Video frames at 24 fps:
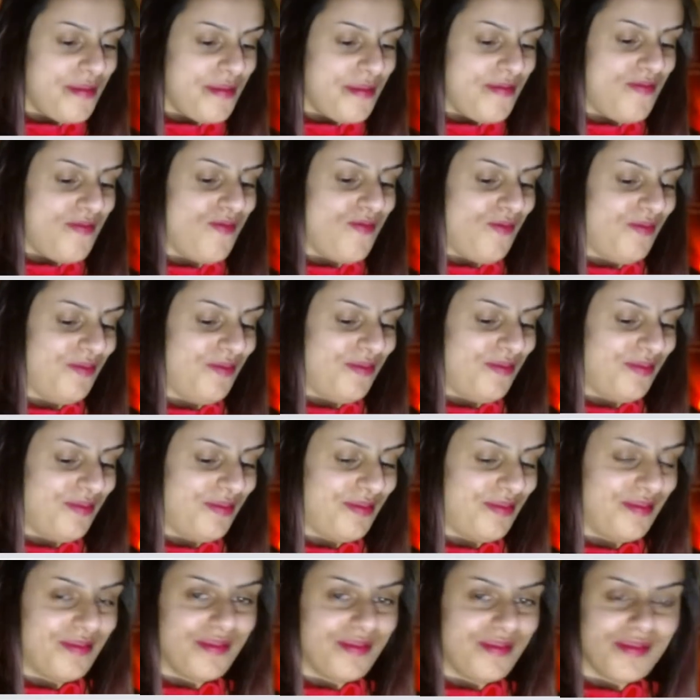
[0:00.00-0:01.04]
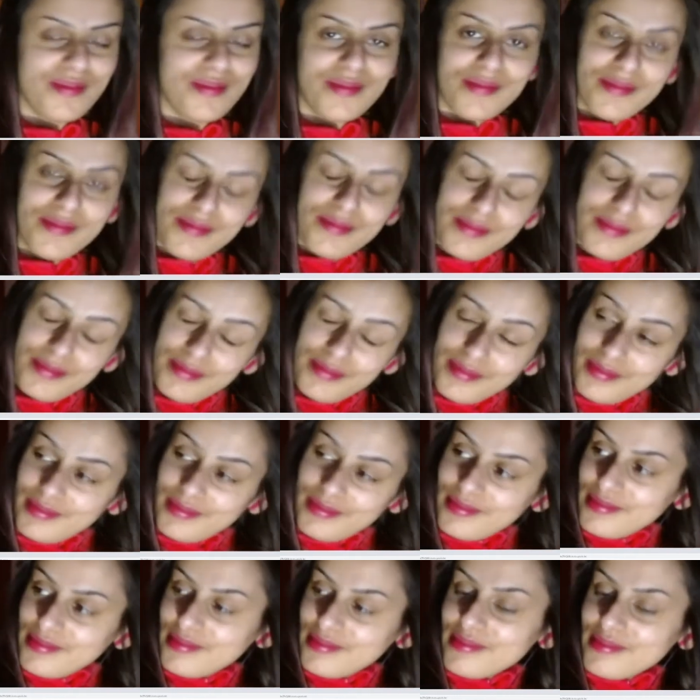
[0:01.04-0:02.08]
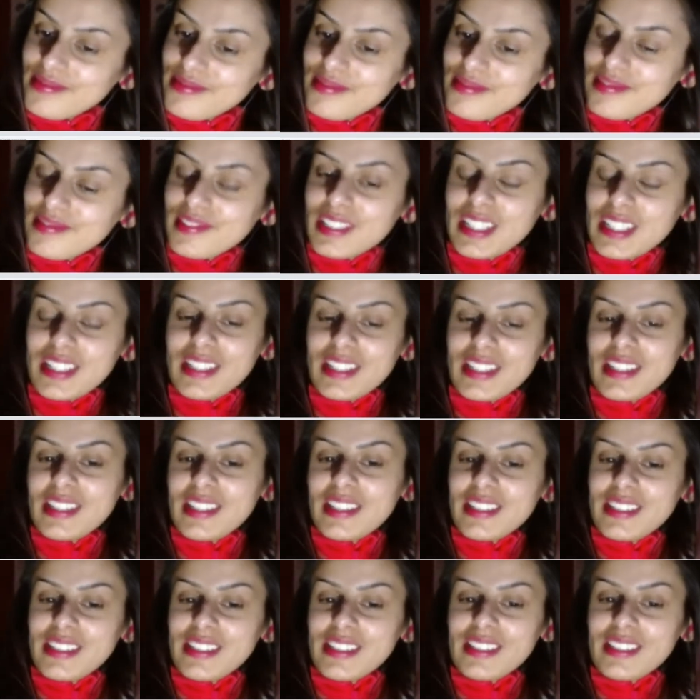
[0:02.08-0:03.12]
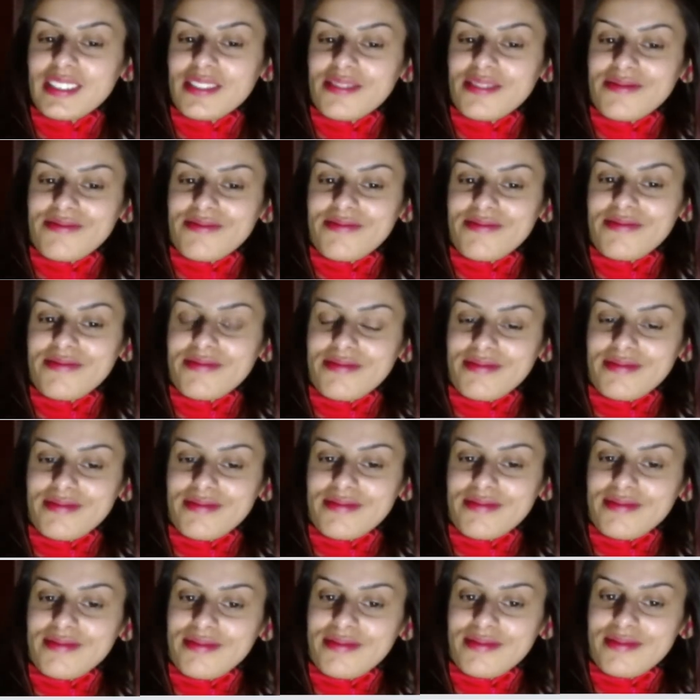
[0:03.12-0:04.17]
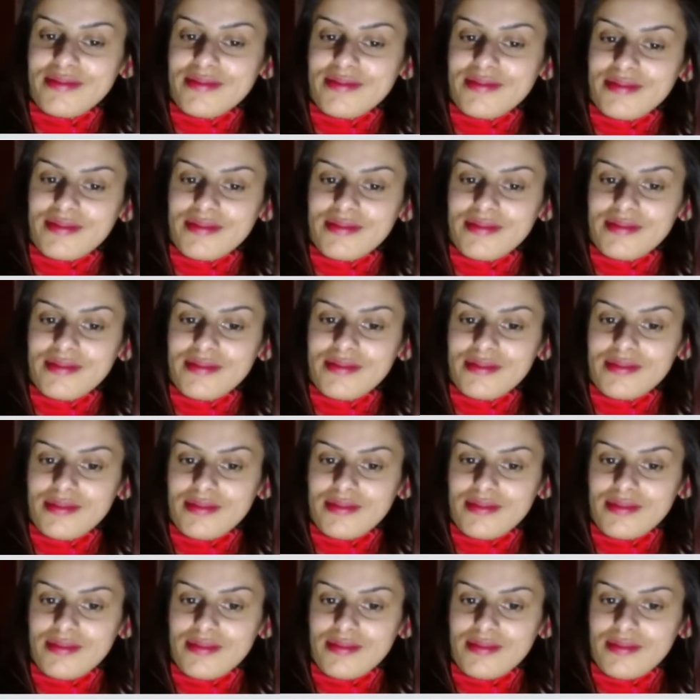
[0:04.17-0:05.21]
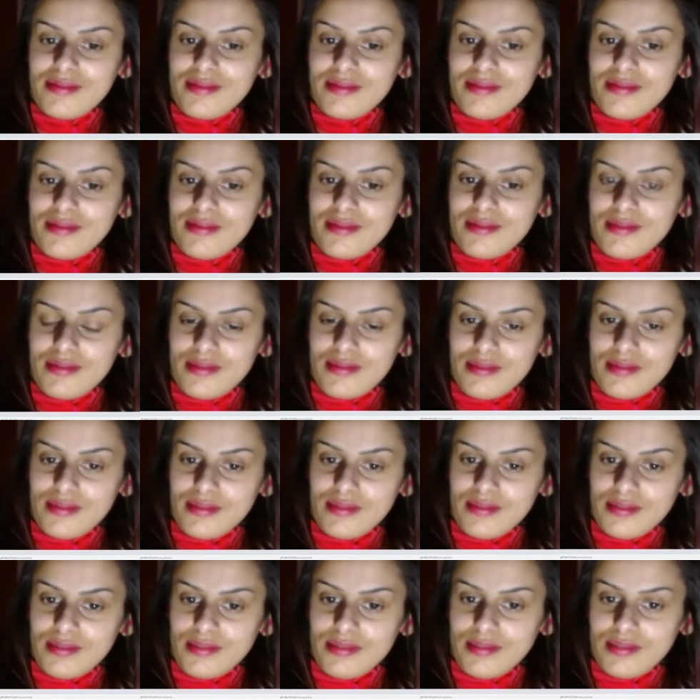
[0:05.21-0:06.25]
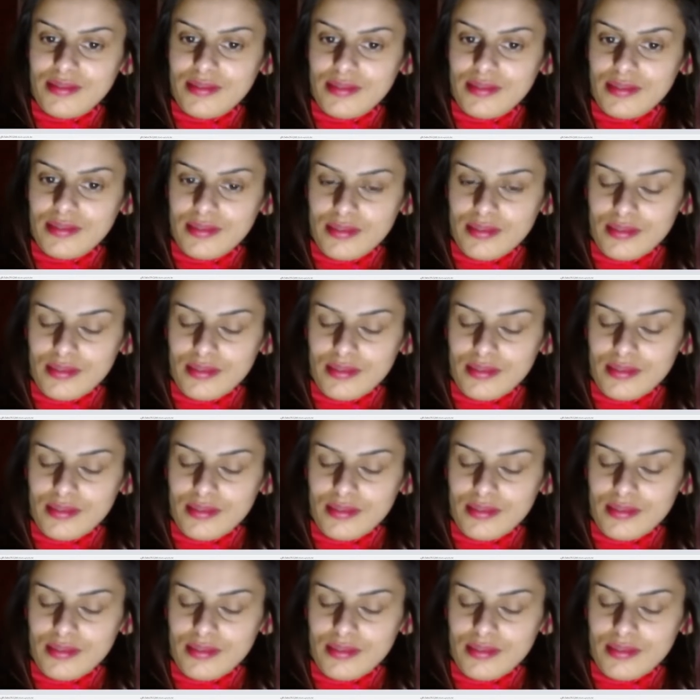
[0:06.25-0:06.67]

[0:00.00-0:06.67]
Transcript: The person shown says nothing.